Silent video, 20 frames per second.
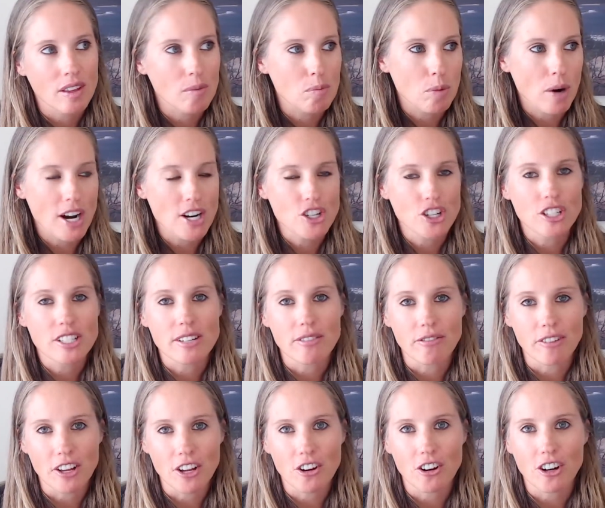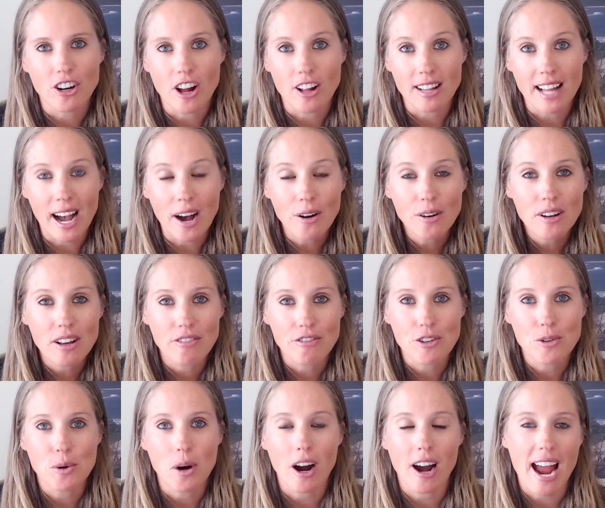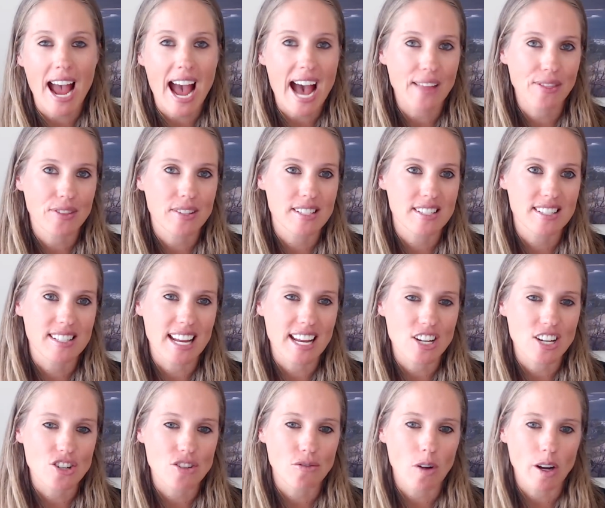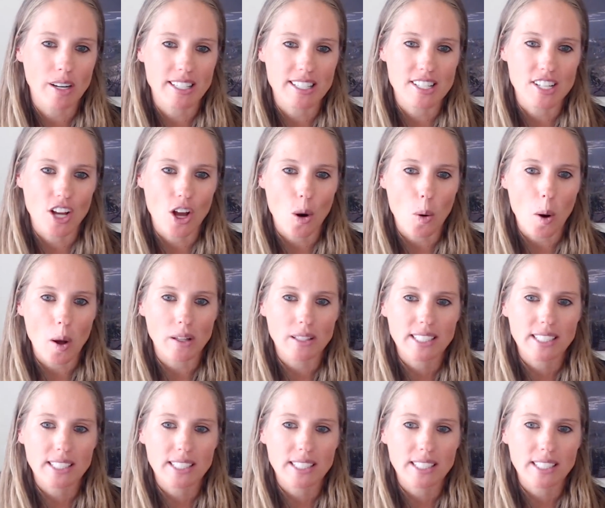pressure to figure it all out if you are at this stage of wanting to go all